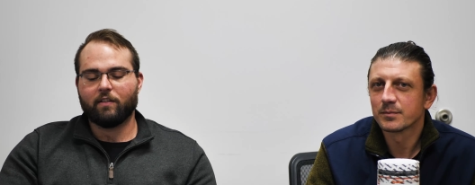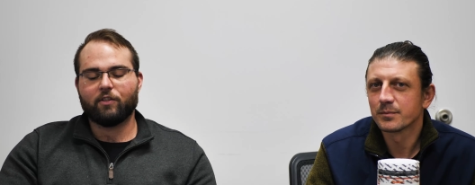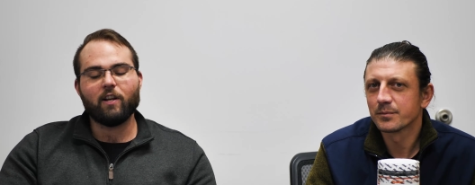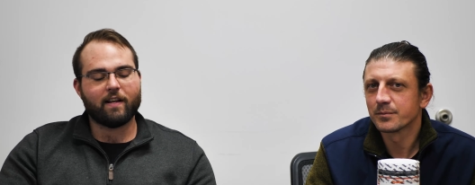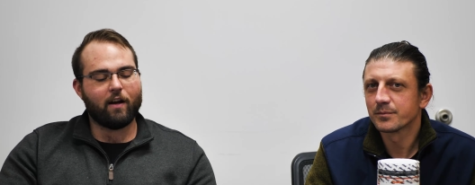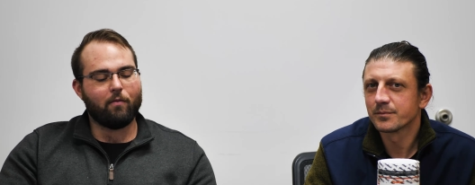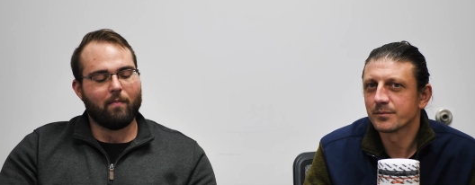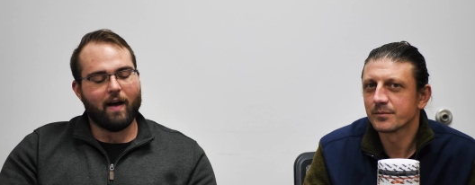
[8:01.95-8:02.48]

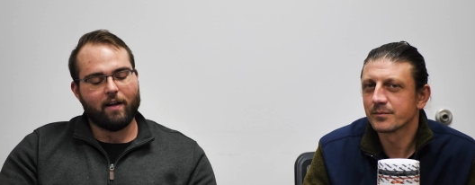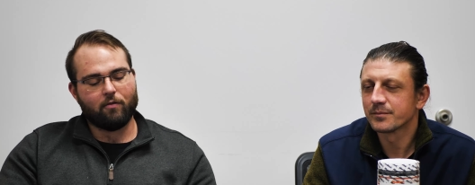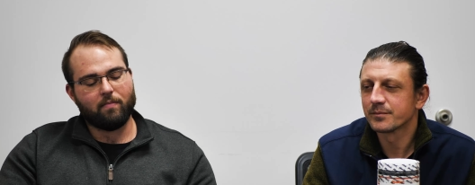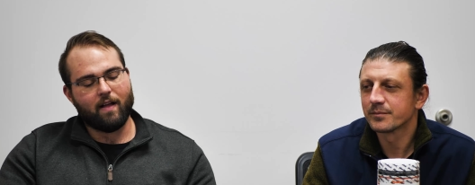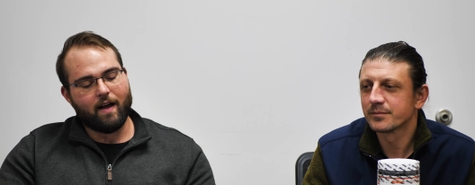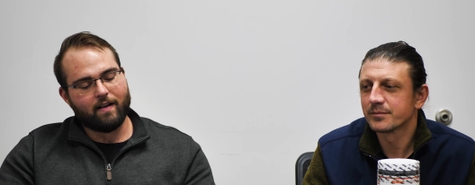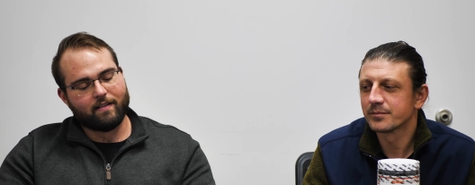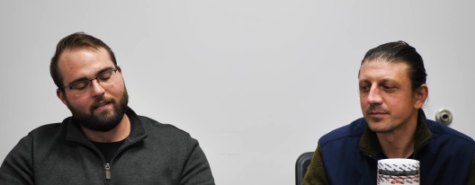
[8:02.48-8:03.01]
Speaker 1: Check out
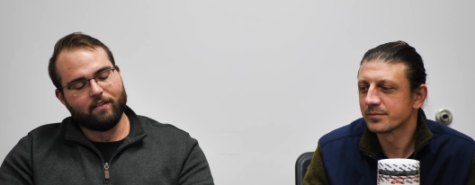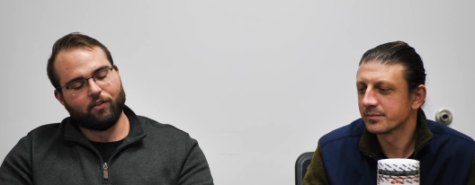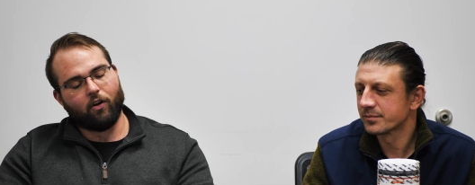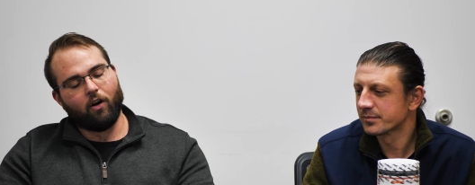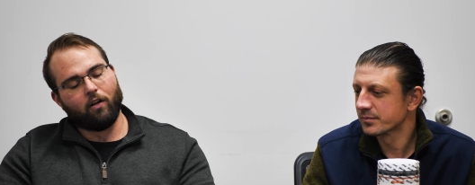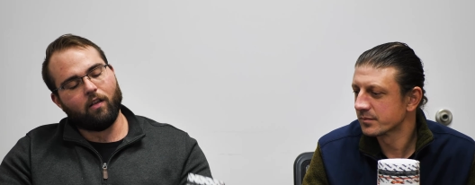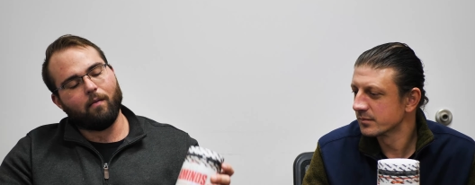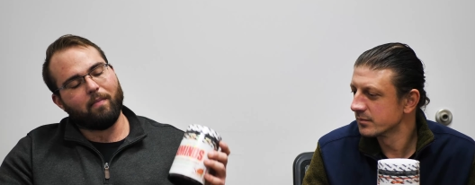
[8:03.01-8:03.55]
Myoblox. These are
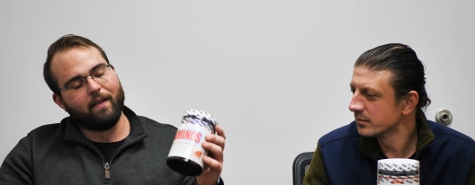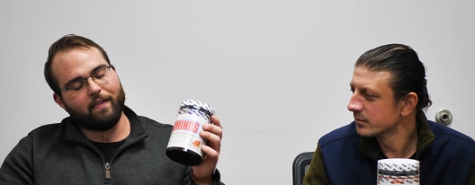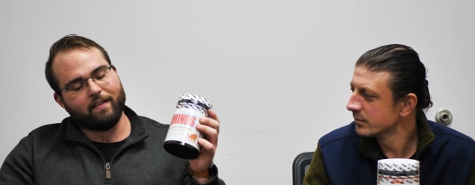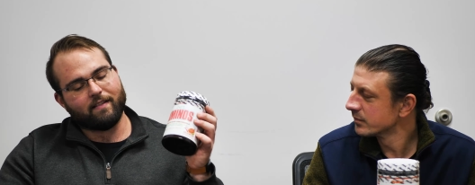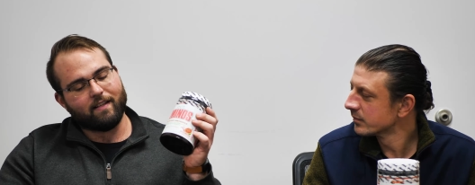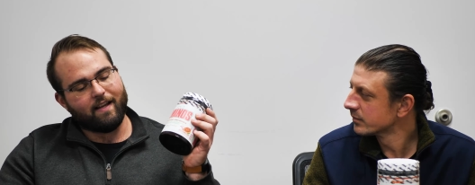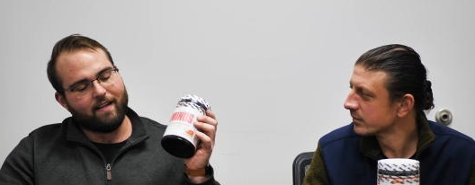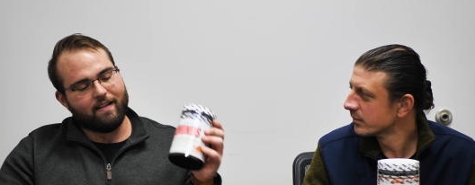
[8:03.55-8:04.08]
all up on the
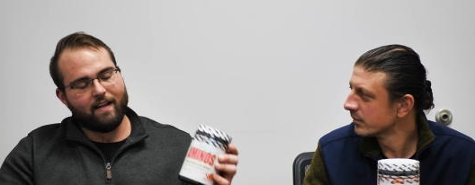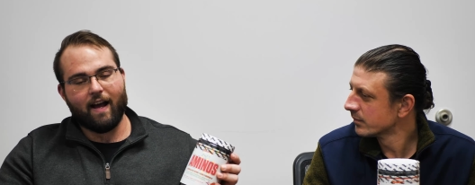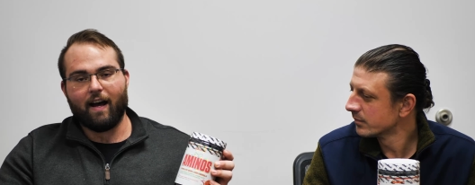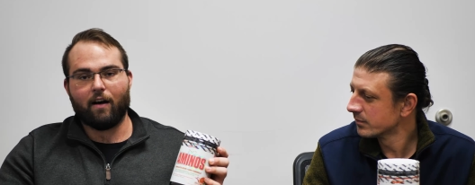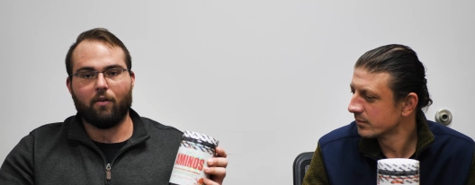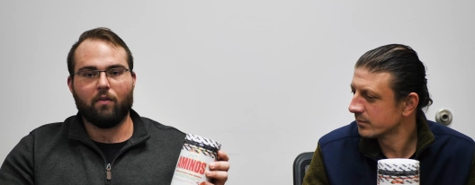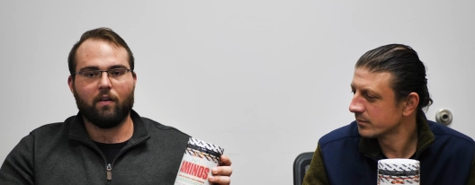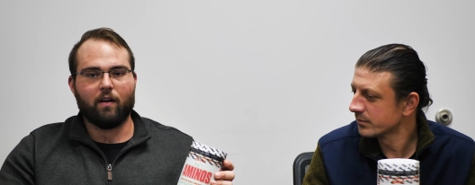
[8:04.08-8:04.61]
site
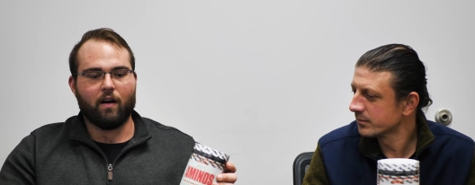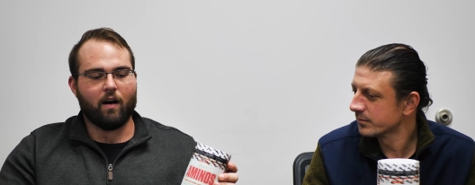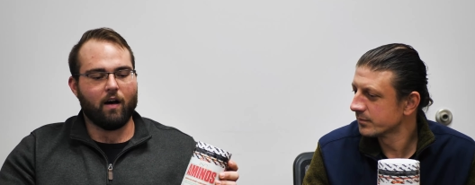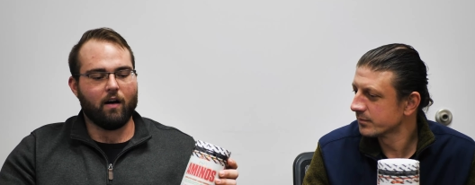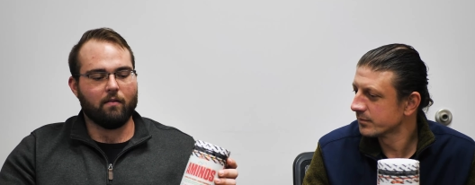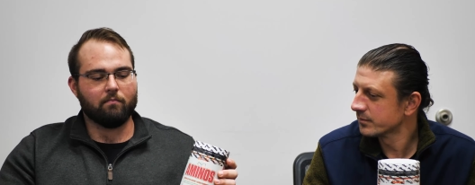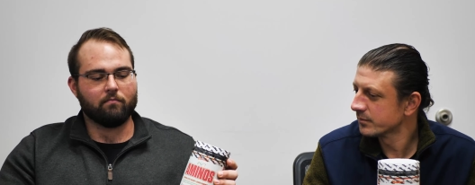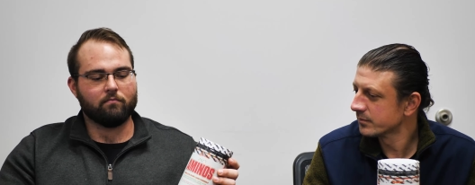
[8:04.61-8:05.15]

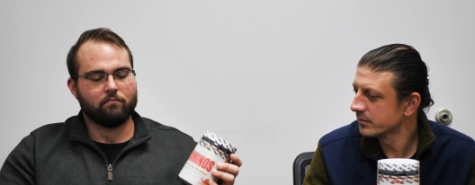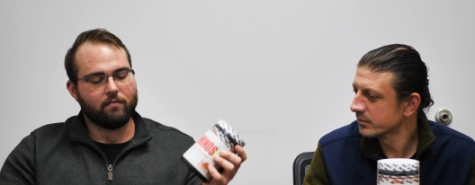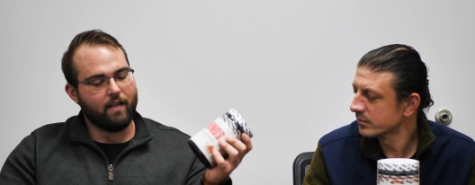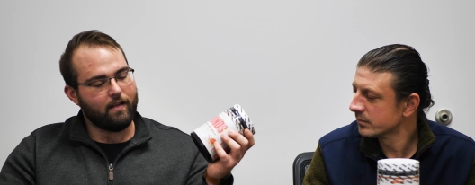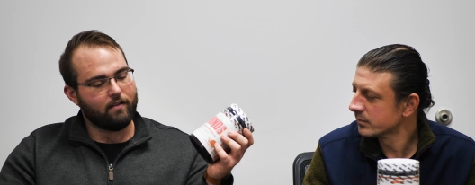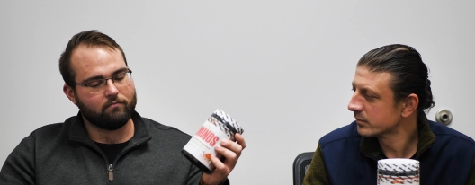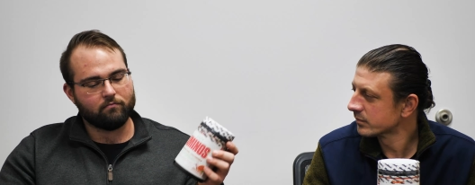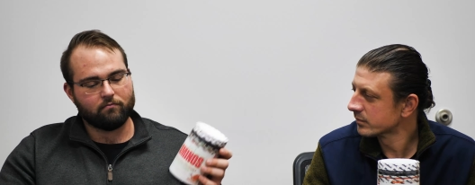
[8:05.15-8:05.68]
now.
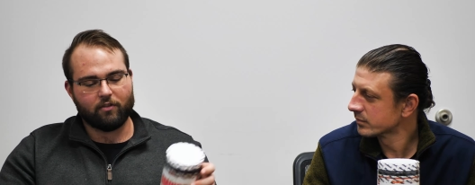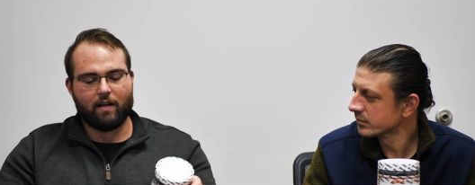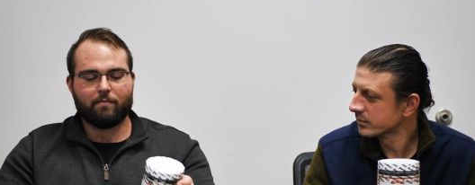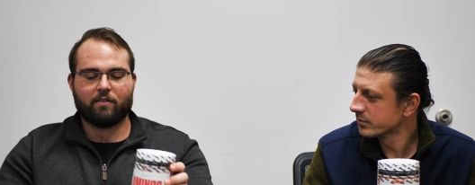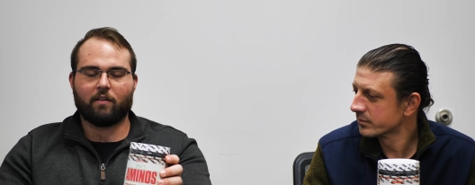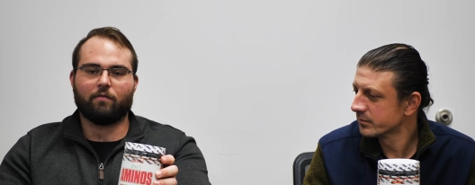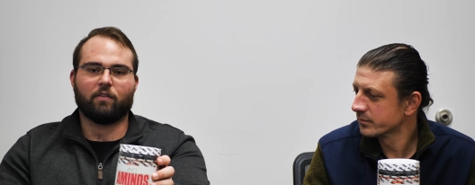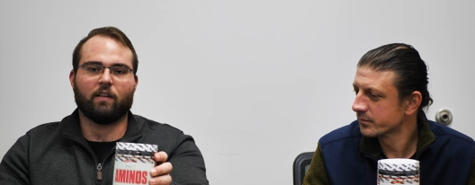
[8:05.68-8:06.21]
Yeah. Grab
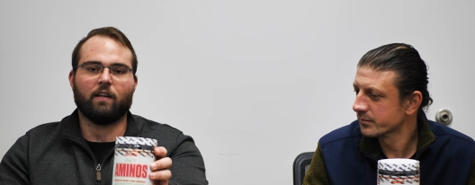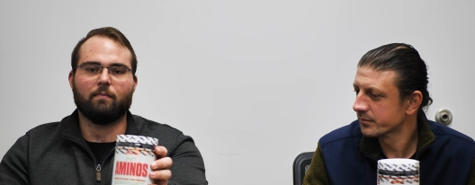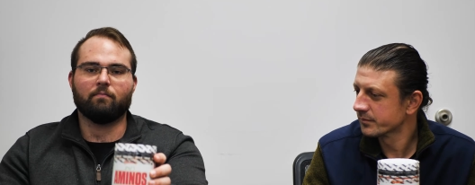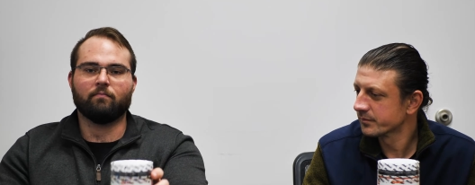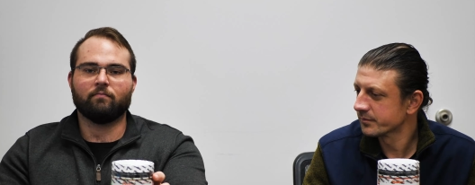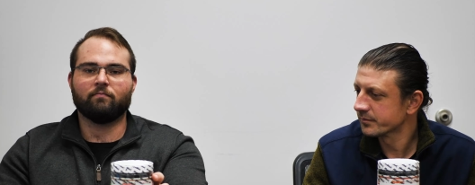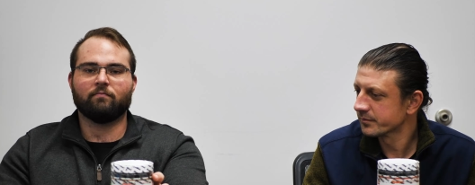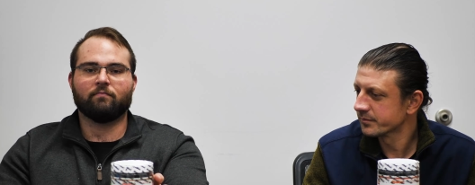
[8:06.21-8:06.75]
yourself a
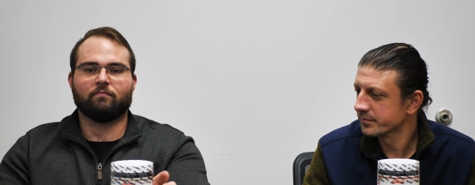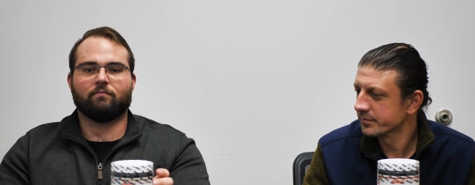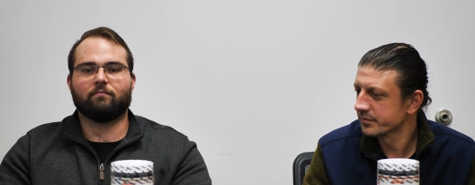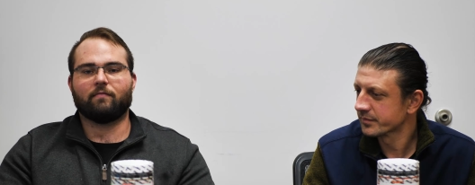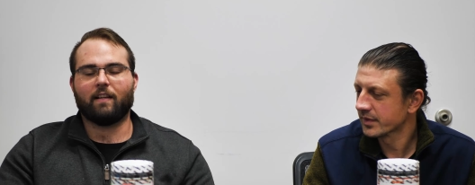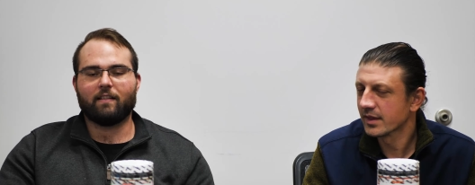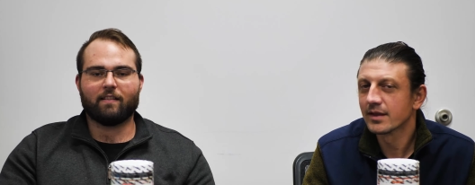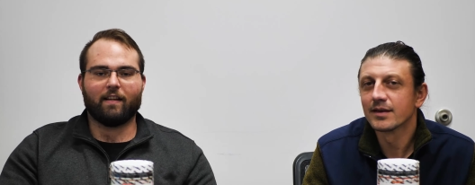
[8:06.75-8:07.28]
tub.
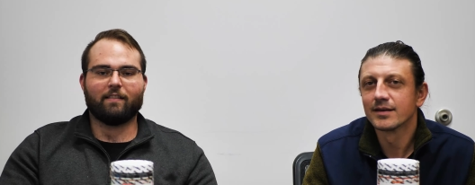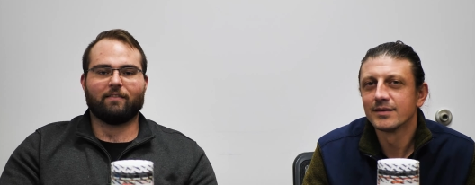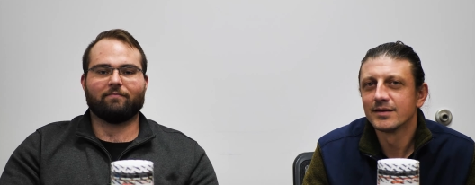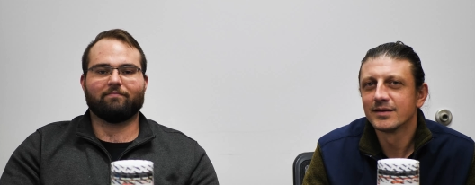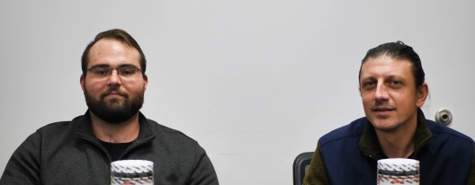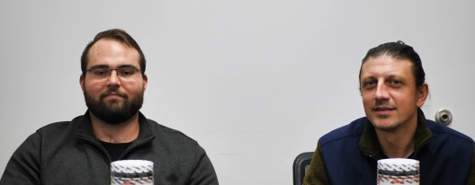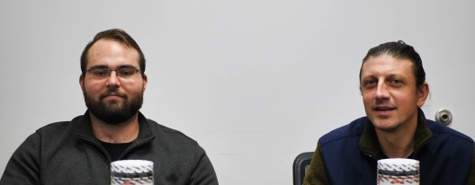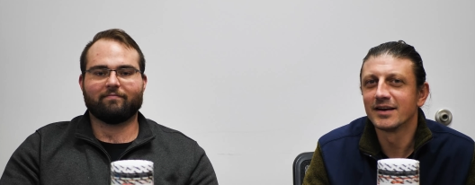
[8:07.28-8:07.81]
Thanks, guys.
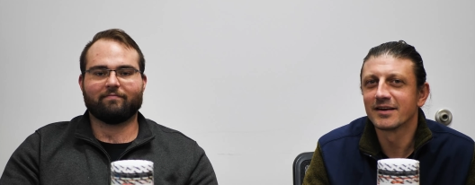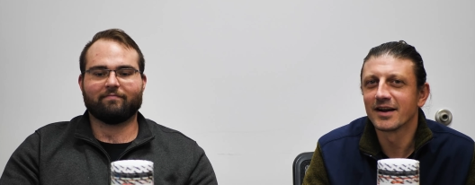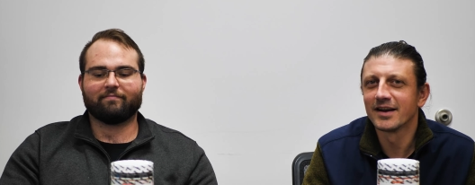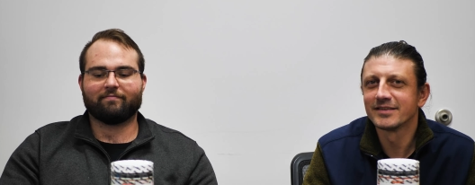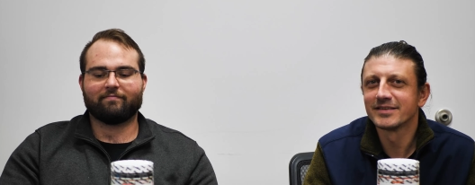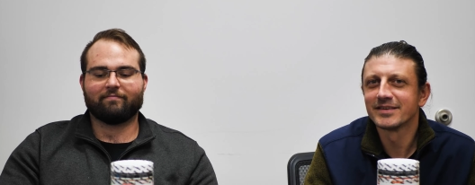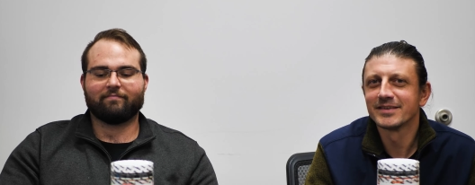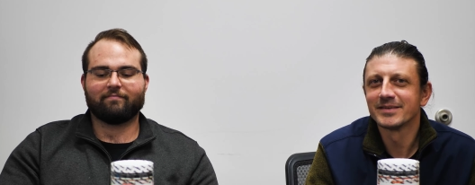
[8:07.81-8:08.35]
Speaker 2: Later,
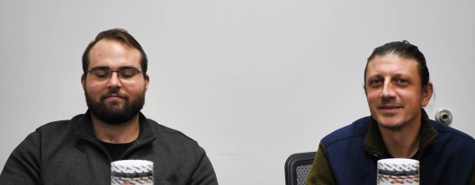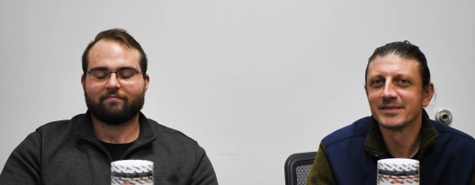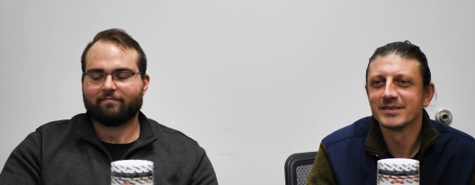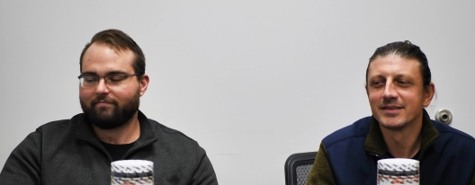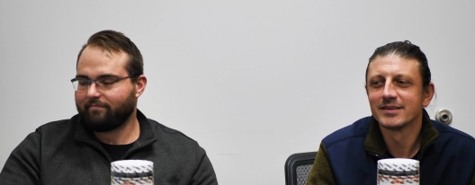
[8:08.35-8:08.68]
guys.